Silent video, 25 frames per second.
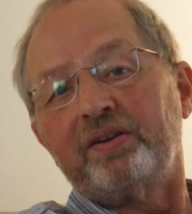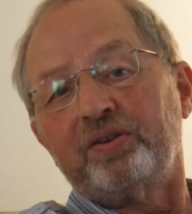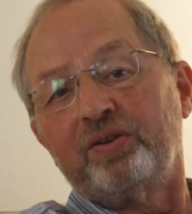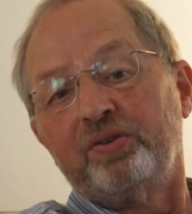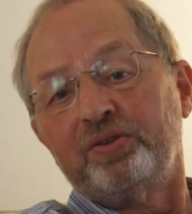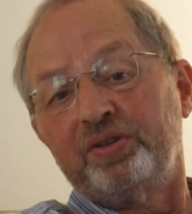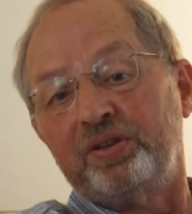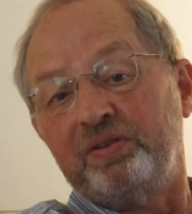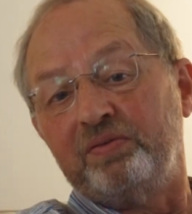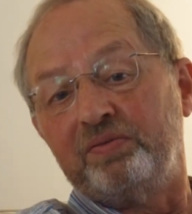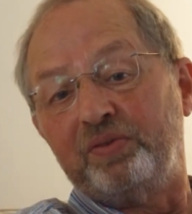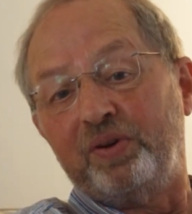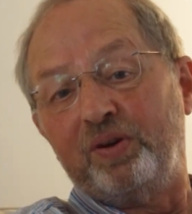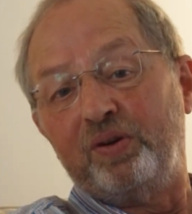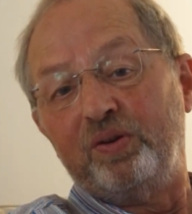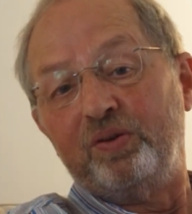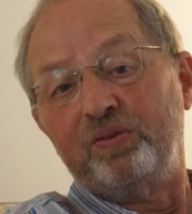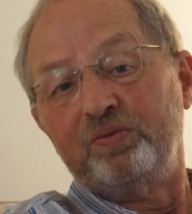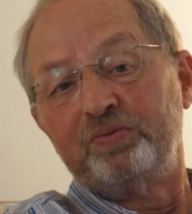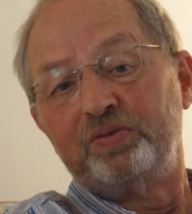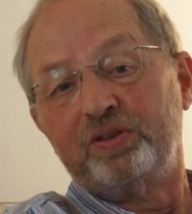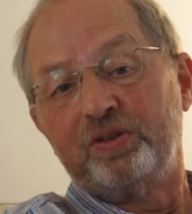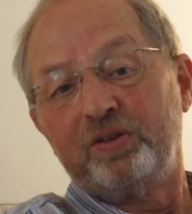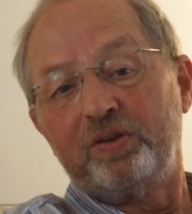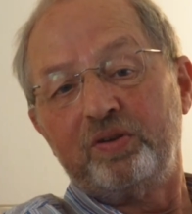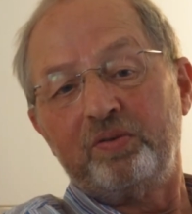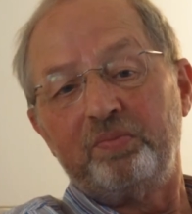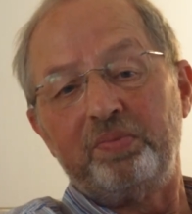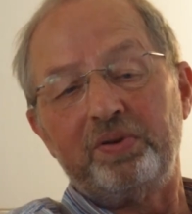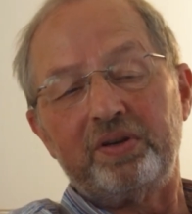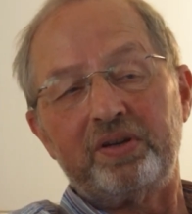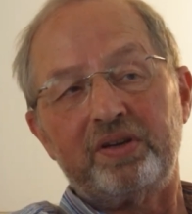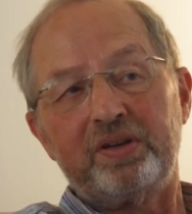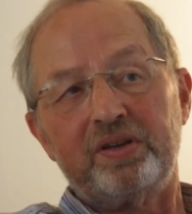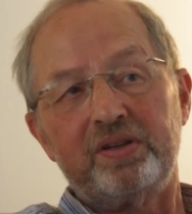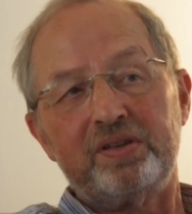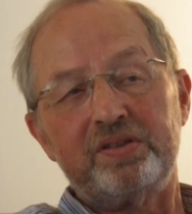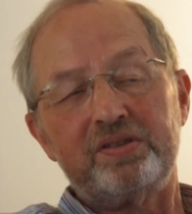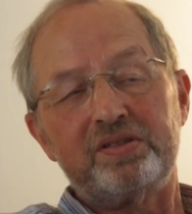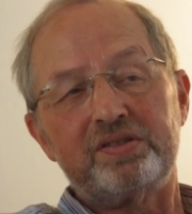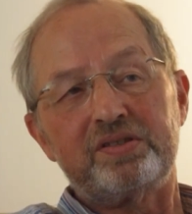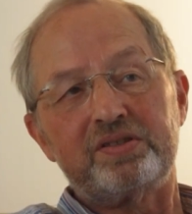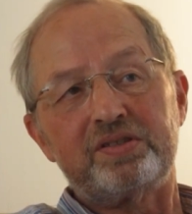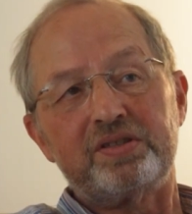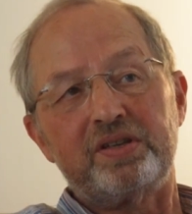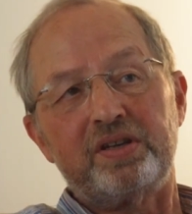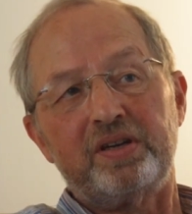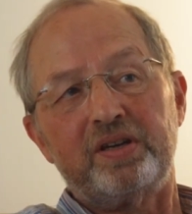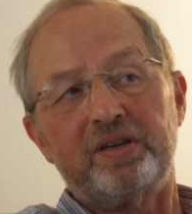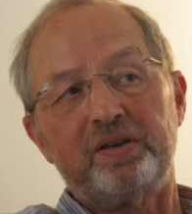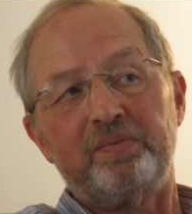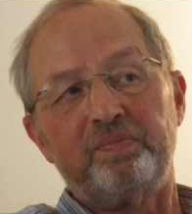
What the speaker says: I got involved, because